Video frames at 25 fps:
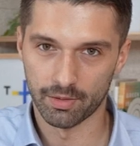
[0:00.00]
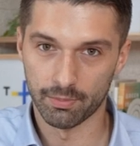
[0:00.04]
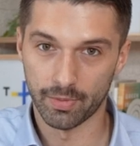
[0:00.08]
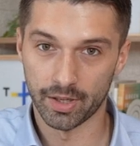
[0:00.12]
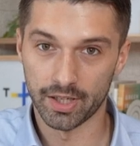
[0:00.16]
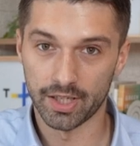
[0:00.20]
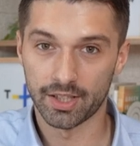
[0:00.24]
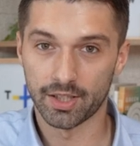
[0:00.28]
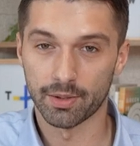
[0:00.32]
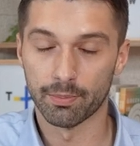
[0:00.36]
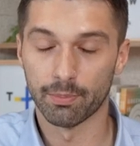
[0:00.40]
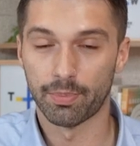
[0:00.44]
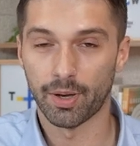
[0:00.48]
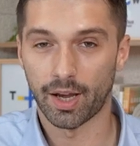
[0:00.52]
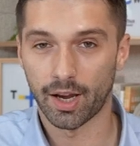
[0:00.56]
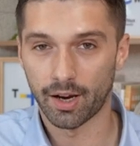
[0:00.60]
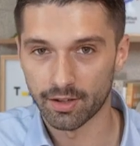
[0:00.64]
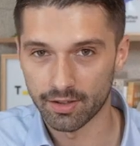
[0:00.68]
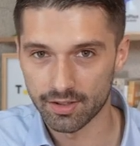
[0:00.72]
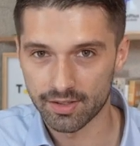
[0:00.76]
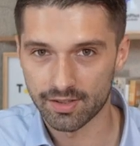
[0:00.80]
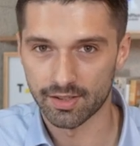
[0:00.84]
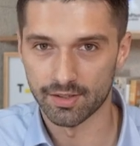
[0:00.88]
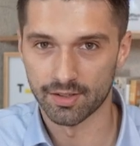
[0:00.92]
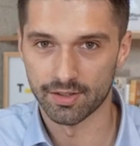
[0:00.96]
many
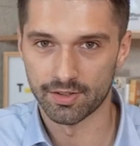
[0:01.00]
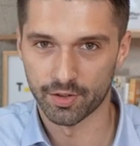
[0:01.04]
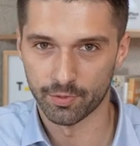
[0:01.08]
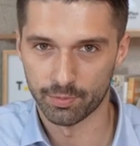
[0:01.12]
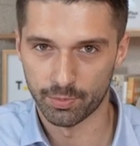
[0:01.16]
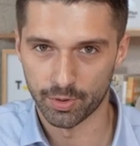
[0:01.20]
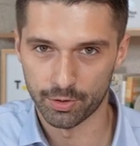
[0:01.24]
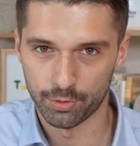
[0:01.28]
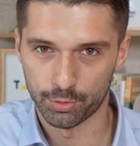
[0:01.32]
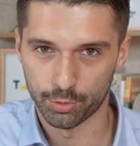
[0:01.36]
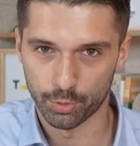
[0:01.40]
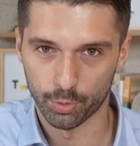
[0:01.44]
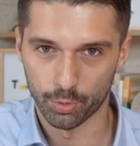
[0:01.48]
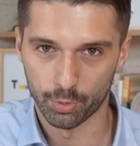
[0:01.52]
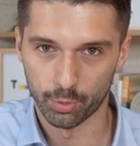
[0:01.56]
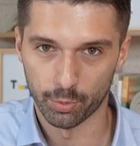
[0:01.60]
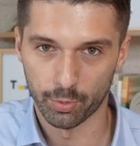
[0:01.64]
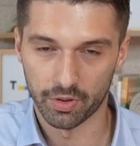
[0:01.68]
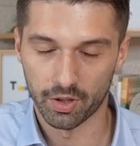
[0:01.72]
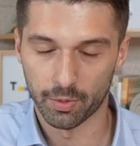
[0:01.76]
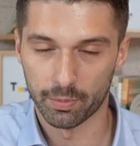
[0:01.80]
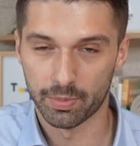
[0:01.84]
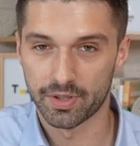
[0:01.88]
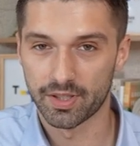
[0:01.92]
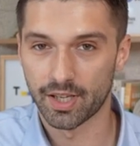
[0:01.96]
comparisons have been drawn
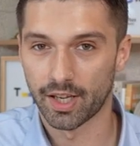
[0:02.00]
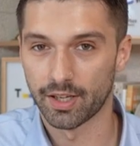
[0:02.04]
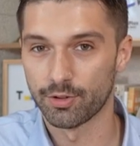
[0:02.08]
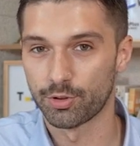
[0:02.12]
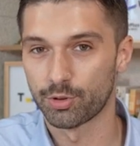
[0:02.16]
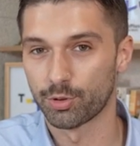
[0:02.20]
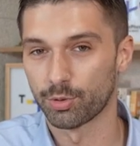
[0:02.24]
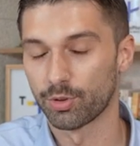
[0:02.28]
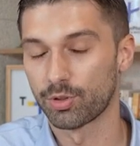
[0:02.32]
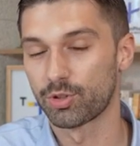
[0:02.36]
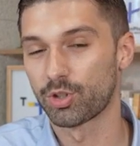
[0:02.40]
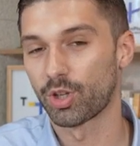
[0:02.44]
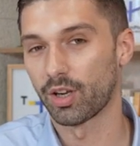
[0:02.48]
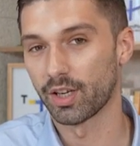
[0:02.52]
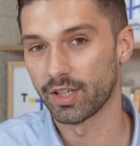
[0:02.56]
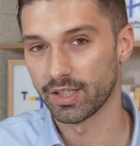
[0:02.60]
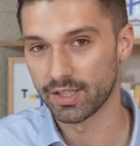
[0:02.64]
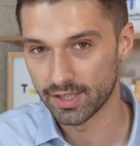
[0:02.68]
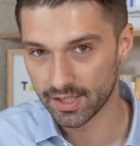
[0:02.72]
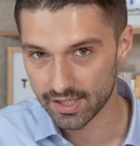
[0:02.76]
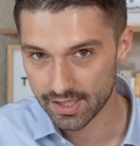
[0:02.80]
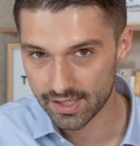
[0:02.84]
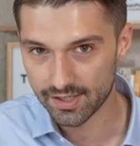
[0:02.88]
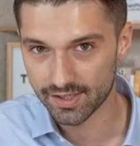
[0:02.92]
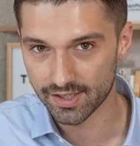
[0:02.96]
with a potential
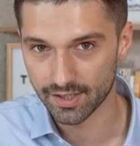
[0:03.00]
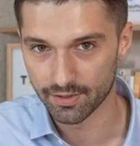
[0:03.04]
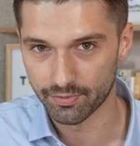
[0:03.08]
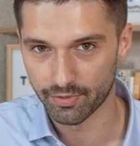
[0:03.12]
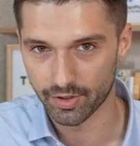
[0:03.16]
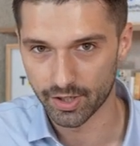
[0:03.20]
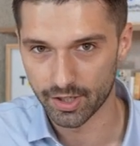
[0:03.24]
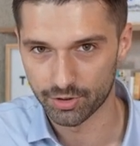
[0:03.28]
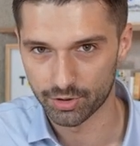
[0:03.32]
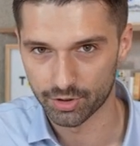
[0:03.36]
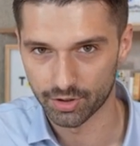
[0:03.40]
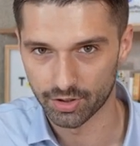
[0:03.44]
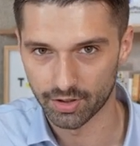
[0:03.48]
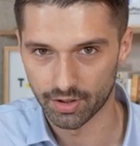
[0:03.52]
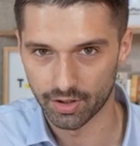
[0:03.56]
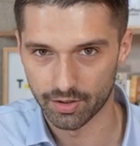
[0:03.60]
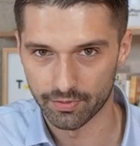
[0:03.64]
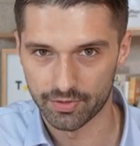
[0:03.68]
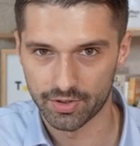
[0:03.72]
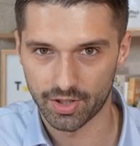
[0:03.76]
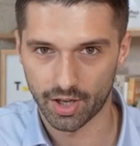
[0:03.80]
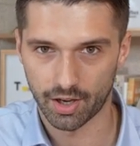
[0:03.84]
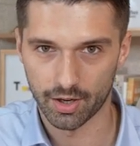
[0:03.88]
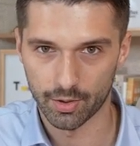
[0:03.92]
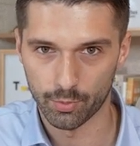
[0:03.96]
Chinese invasion
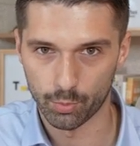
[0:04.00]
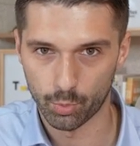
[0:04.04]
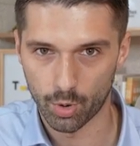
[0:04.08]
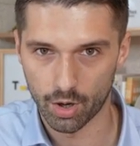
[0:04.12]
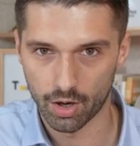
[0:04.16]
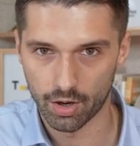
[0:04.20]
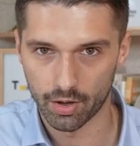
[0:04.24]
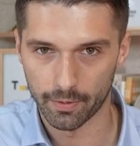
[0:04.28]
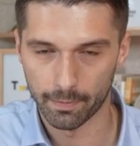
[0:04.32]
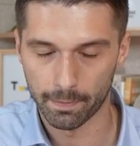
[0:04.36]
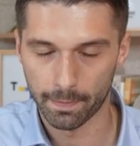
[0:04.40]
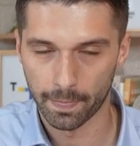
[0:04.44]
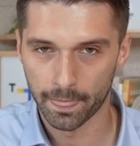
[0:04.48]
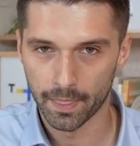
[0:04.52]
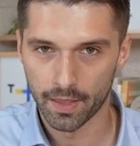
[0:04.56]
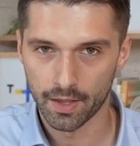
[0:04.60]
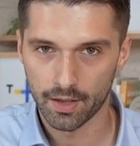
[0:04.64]
of Taiwan.